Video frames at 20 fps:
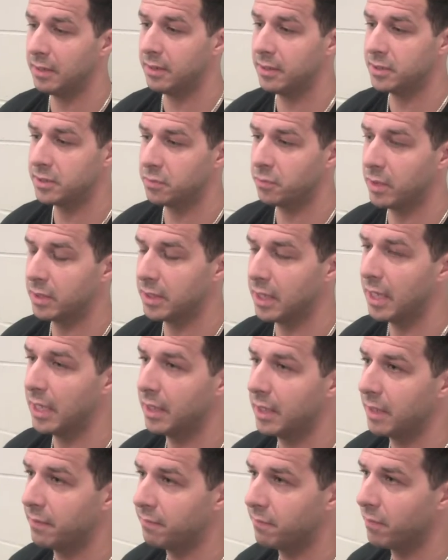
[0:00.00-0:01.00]
He's the one
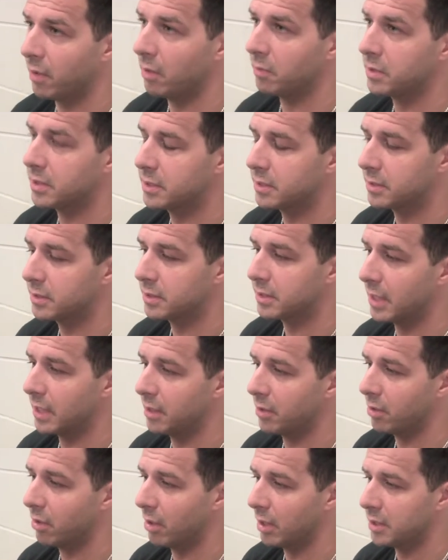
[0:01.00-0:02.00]
guy that I've always
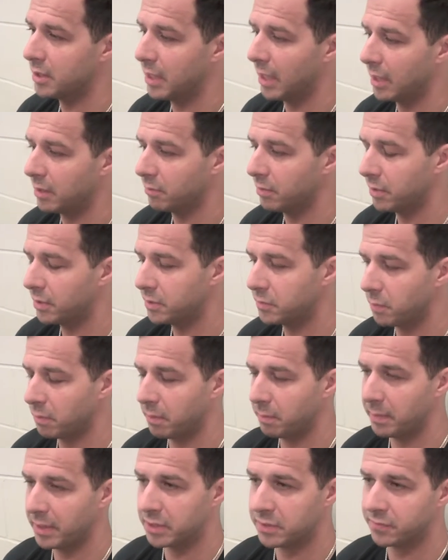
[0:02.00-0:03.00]
stayed in contact with. He's one
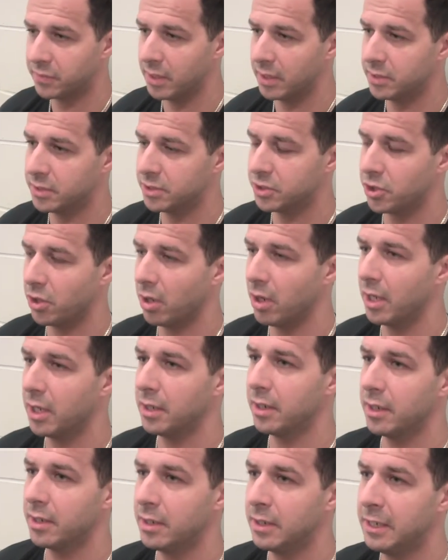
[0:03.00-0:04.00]
of my best friends, Sean.